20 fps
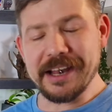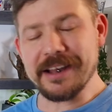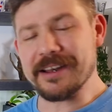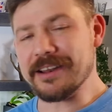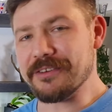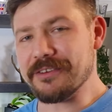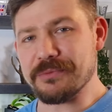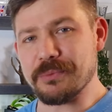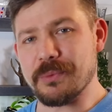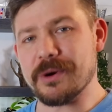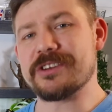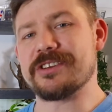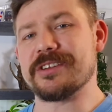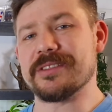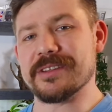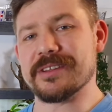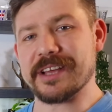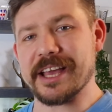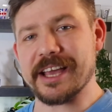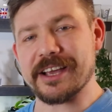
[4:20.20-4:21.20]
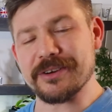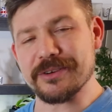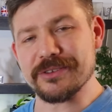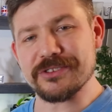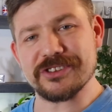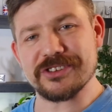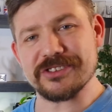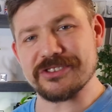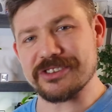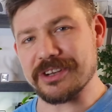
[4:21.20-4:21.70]
I love watching the
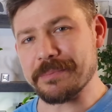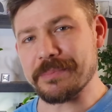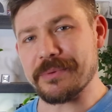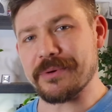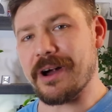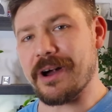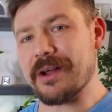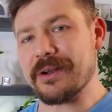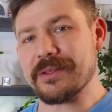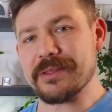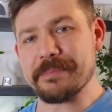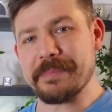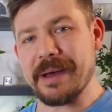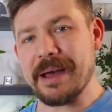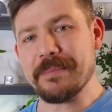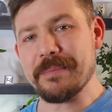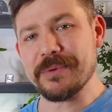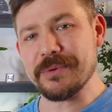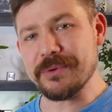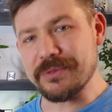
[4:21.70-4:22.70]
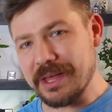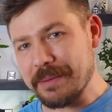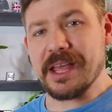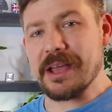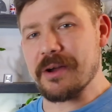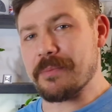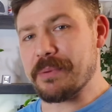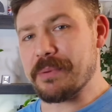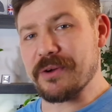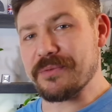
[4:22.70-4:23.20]
geckos just jump around on the bamboo.
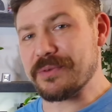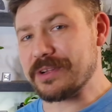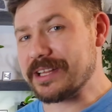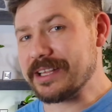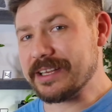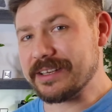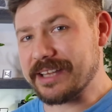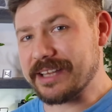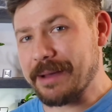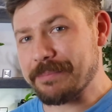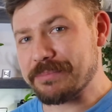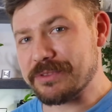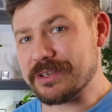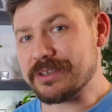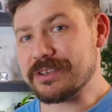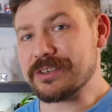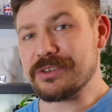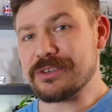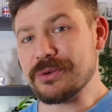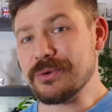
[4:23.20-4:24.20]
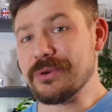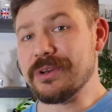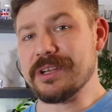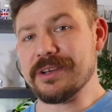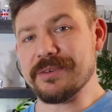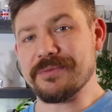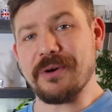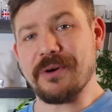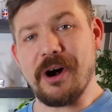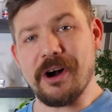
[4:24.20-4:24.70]
They are perfectly adapted to
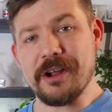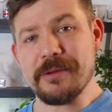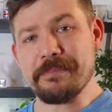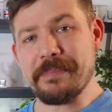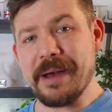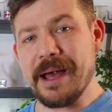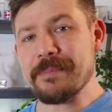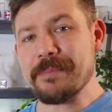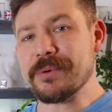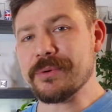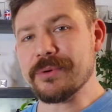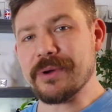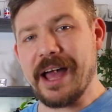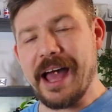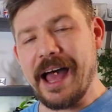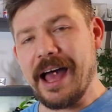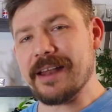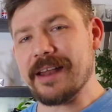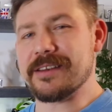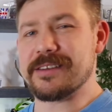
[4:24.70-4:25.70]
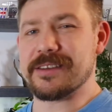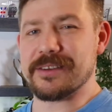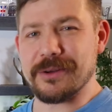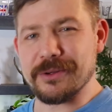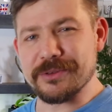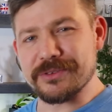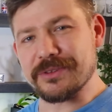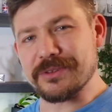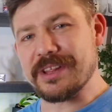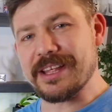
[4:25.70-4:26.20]
live on bamboo, and
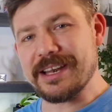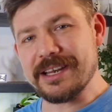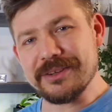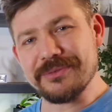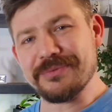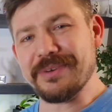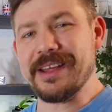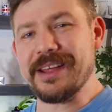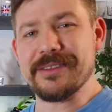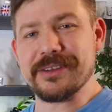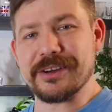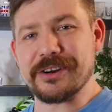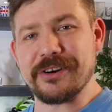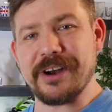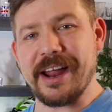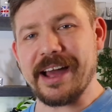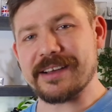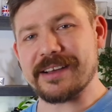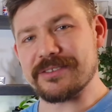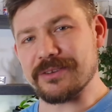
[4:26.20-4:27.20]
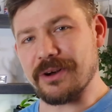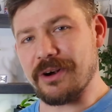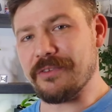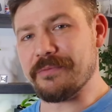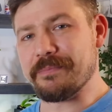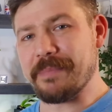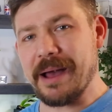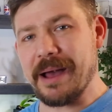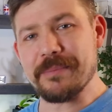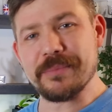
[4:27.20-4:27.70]
also they live in the cracks
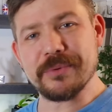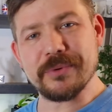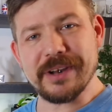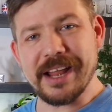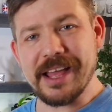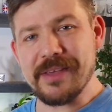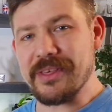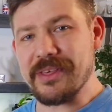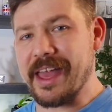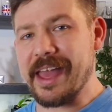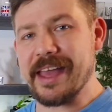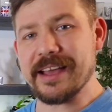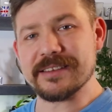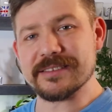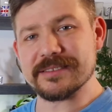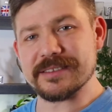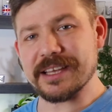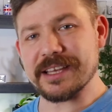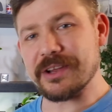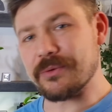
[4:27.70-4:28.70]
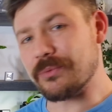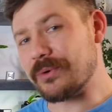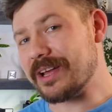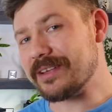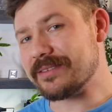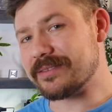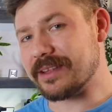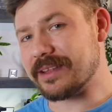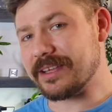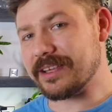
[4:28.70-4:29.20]
of bamboo, lay their eggs, they
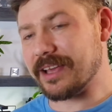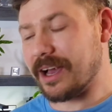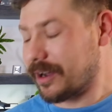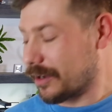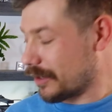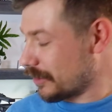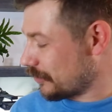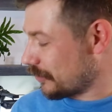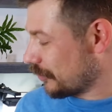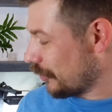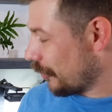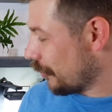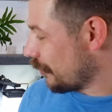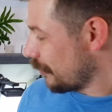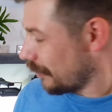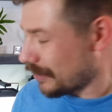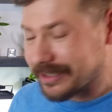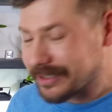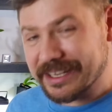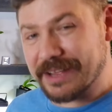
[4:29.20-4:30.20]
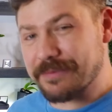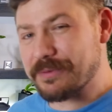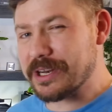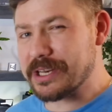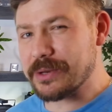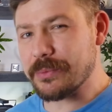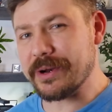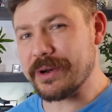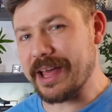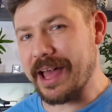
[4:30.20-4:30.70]
raise their young, so
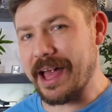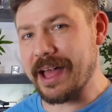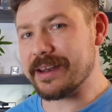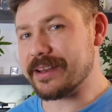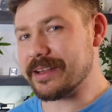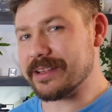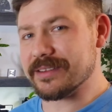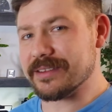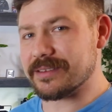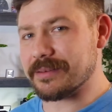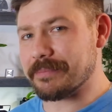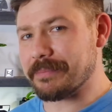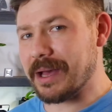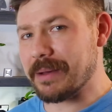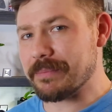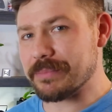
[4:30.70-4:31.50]
definitely want to add in some